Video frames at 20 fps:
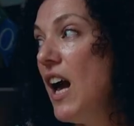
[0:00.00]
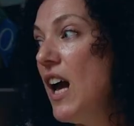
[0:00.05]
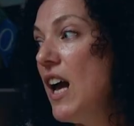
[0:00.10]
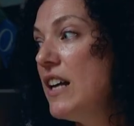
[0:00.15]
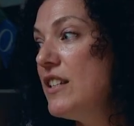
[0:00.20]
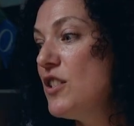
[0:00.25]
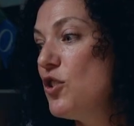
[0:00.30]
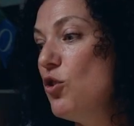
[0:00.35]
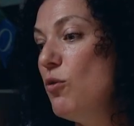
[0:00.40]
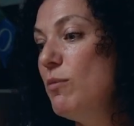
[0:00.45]

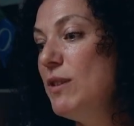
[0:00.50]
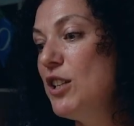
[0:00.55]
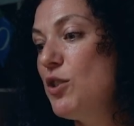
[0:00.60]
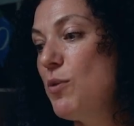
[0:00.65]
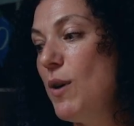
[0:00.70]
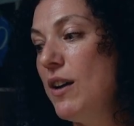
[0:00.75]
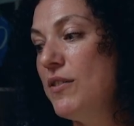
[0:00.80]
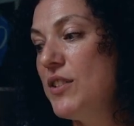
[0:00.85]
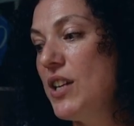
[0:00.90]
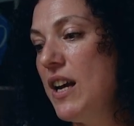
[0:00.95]
It's normally
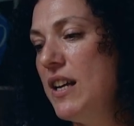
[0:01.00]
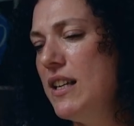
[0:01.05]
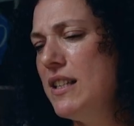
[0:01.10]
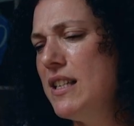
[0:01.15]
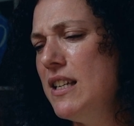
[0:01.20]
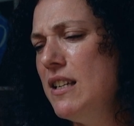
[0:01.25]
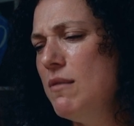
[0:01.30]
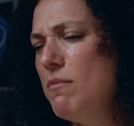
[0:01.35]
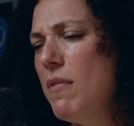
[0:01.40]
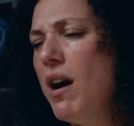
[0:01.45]
12 to
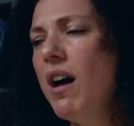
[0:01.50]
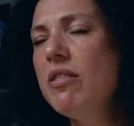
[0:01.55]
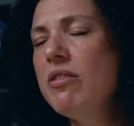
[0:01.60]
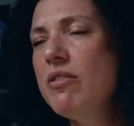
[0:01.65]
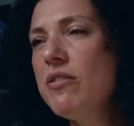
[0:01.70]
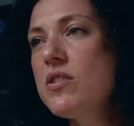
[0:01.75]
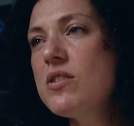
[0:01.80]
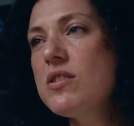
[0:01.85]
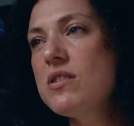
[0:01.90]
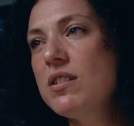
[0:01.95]
18
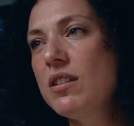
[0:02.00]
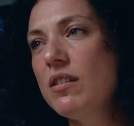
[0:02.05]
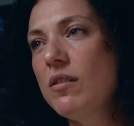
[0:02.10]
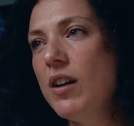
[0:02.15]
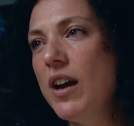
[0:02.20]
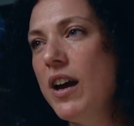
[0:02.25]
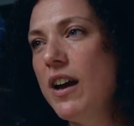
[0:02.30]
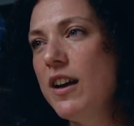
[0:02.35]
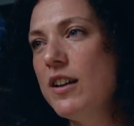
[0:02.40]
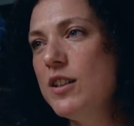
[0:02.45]
months,
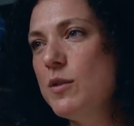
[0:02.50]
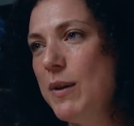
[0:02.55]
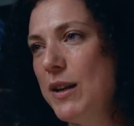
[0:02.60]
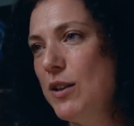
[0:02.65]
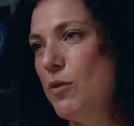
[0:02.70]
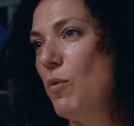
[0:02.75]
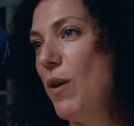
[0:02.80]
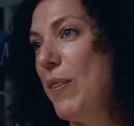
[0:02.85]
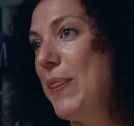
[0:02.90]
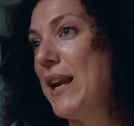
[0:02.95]

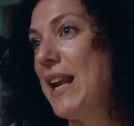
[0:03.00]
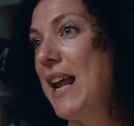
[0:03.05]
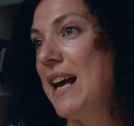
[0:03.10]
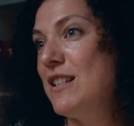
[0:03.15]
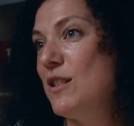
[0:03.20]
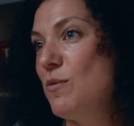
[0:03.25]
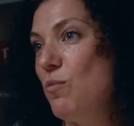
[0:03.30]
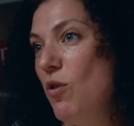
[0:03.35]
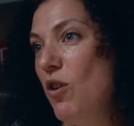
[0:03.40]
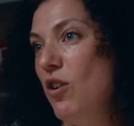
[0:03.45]
depending on when the
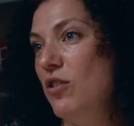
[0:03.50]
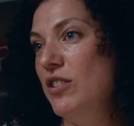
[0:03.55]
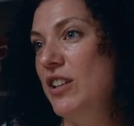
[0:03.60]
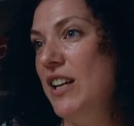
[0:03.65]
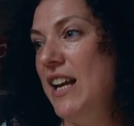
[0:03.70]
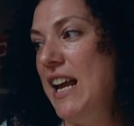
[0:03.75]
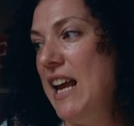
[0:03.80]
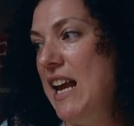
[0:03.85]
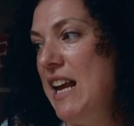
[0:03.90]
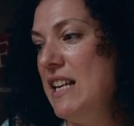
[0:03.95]
last
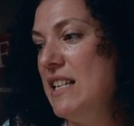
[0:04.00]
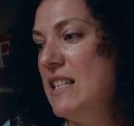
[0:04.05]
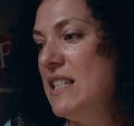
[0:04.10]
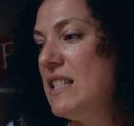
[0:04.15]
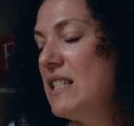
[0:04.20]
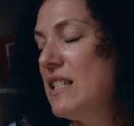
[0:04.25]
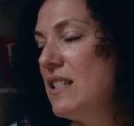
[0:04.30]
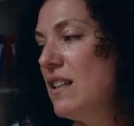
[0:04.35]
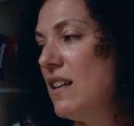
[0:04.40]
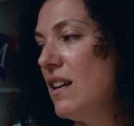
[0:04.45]
one
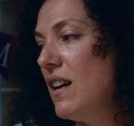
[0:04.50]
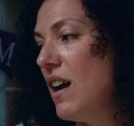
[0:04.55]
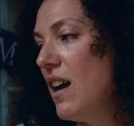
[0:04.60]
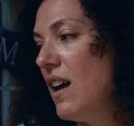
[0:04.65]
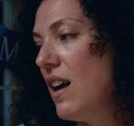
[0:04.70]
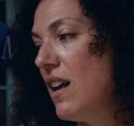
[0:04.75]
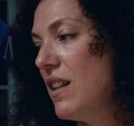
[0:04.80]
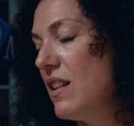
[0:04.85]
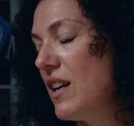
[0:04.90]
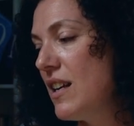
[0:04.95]
is,
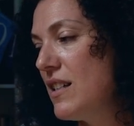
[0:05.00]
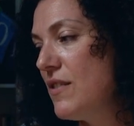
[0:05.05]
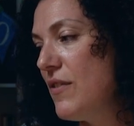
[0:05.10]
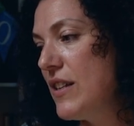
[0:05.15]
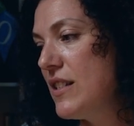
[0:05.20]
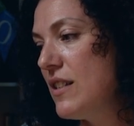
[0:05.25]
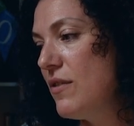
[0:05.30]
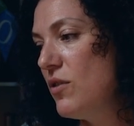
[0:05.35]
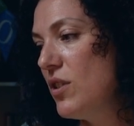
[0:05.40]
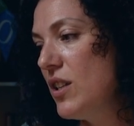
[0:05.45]
the last
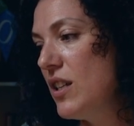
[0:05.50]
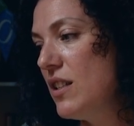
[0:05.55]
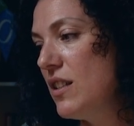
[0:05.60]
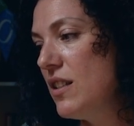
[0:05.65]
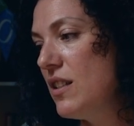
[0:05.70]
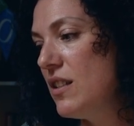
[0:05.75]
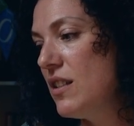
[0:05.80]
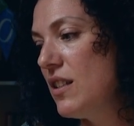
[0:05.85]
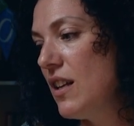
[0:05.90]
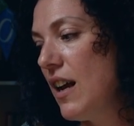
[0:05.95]
festival
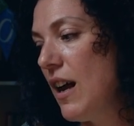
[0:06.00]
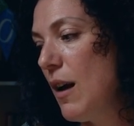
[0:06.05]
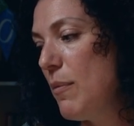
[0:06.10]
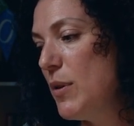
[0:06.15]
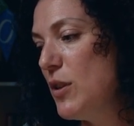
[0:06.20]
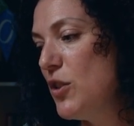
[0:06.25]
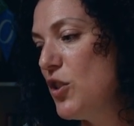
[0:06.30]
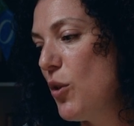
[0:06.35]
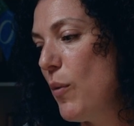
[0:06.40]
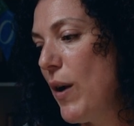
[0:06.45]
that's
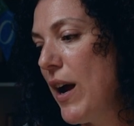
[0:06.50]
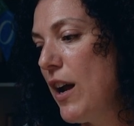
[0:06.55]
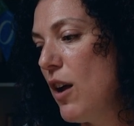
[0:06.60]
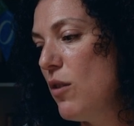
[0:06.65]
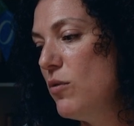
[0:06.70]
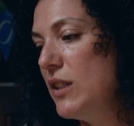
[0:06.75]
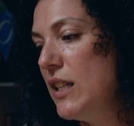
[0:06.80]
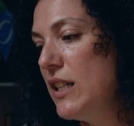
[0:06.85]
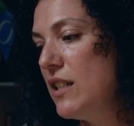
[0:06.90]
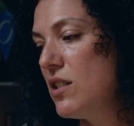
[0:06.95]
happened. So I
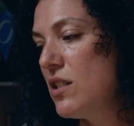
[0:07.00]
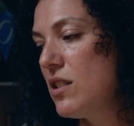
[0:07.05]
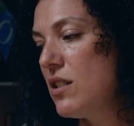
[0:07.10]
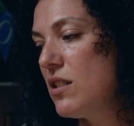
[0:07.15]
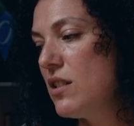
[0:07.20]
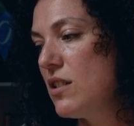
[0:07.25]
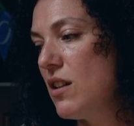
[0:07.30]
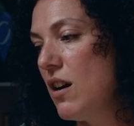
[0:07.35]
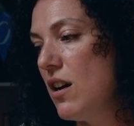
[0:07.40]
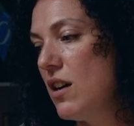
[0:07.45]
only
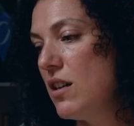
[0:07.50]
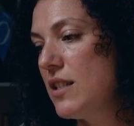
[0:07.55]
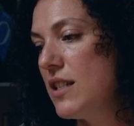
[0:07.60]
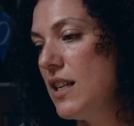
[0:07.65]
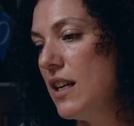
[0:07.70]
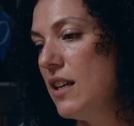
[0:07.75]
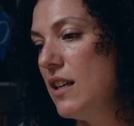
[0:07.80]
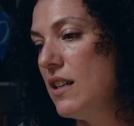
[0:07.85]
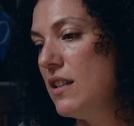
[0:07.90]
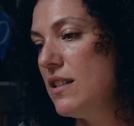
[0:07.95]

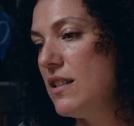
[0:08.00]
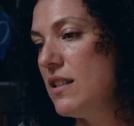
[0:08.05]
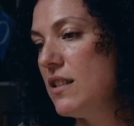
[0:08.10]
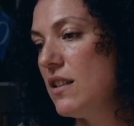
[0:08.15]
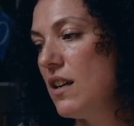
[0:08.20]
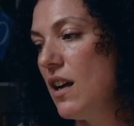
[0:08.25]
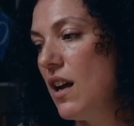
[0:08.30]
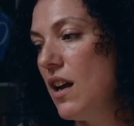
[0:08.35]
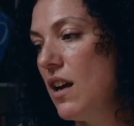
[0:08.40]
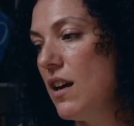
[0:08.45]
started
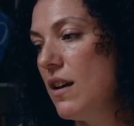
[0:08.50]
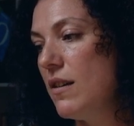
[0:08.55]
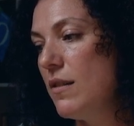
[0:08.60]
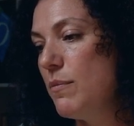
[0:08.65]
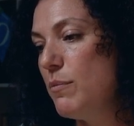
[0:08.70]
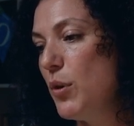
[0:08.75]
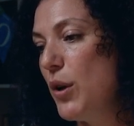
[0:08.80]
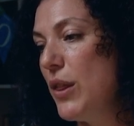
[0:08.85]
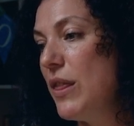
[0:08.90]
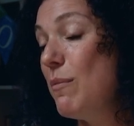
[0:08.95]

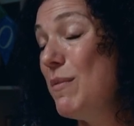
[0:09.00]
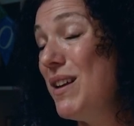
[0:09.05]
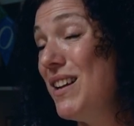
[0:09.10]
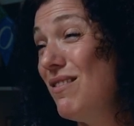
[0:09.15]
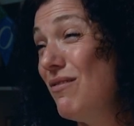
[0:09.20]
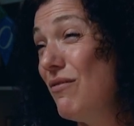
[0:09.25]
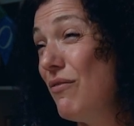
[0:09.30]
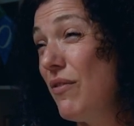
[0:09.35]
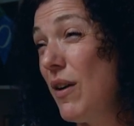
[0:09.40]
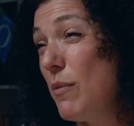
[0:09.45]
putting them
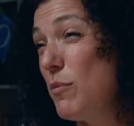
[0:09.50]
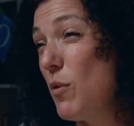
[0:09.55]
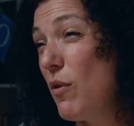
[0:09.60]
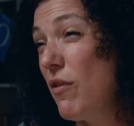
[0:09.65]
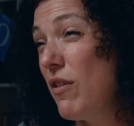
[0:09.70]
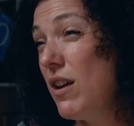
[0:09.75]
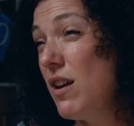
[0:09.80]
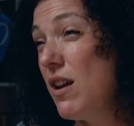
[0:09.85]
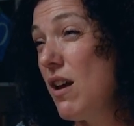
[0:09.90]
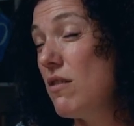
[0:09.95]
in
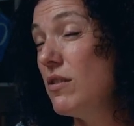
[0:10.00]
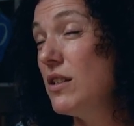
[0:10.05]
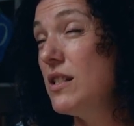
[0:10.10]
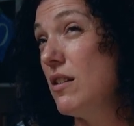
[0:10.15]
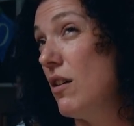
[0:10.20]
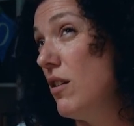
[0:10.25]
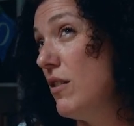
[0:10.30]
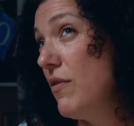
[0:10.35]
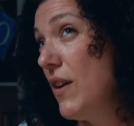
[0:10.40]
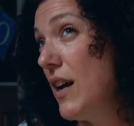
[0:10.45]
February. I only
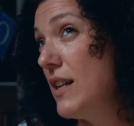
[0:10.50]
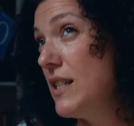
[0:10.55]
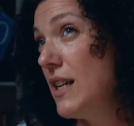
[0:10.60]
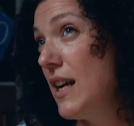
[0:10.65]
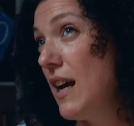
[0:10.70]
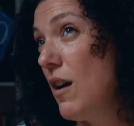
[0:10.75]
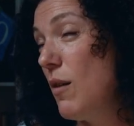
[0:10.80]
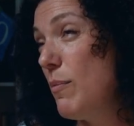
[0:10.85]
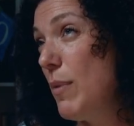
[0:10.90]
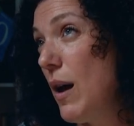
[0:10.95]
started
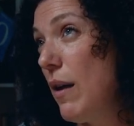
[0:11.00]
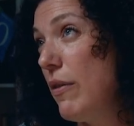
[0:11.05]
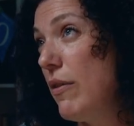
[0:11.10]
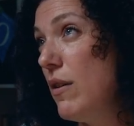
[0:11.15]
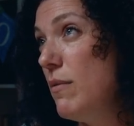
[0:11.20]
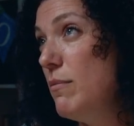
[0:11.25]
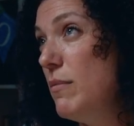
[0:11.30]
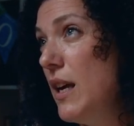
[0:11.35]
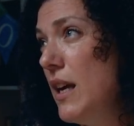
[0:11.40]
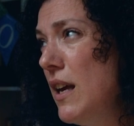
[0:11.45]
finding out about
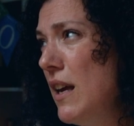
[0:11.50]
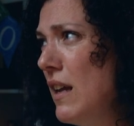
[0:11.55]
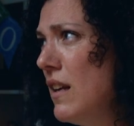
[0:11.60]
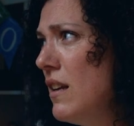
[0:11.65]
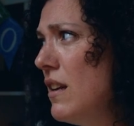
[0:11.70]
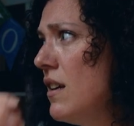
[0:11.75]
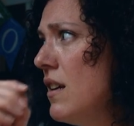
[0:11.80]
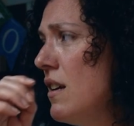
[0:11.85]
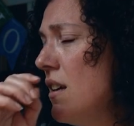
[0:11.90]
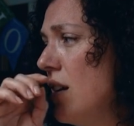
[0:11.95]
them
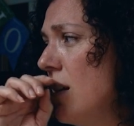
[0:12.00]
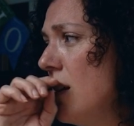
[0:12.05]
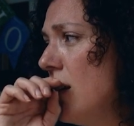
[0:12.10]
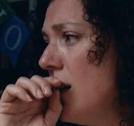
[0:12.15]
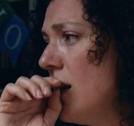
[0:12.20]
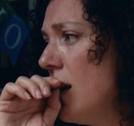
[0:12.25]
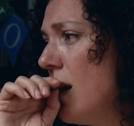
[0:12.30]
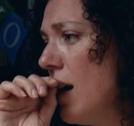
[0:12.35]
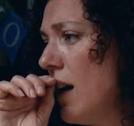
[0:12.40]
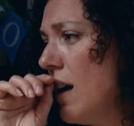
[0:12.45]
in,
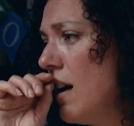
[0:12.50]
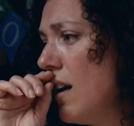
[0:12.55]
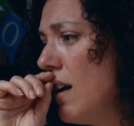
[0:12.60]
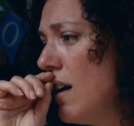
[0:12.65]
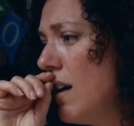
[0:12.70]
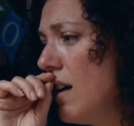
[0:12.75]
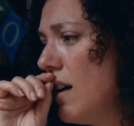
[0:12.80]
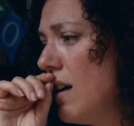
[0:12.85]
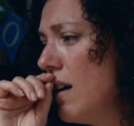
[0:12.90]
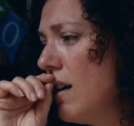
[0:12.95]

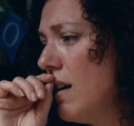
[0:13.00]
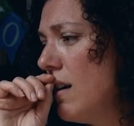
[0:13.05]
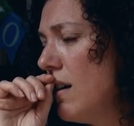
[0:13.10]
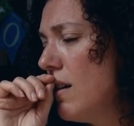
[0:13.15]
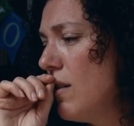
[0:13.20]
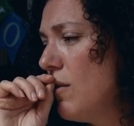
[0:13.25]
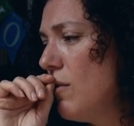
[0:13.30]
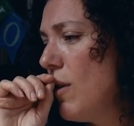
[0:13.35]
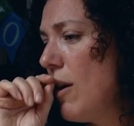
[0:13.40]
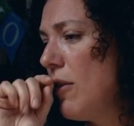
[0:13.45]

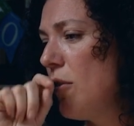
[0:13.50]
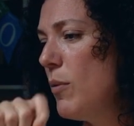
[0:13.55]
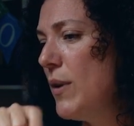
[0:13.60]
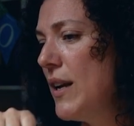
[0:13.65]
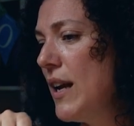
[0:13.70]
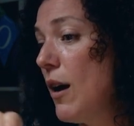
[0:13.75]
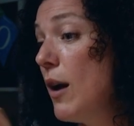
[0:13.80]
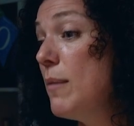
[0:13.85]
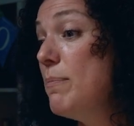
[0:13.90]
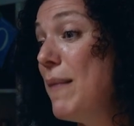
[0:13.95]
where are we
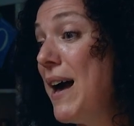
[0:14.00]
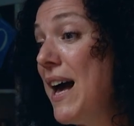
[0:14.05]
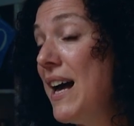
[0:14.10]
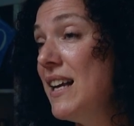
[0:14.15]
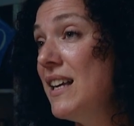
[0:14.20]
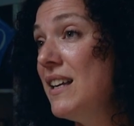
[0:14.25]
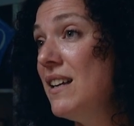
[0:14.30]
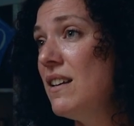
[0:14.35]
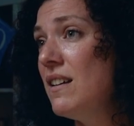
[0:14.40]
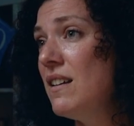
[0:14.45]
now? In
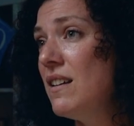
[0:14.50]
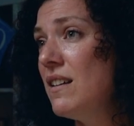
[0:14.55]
May.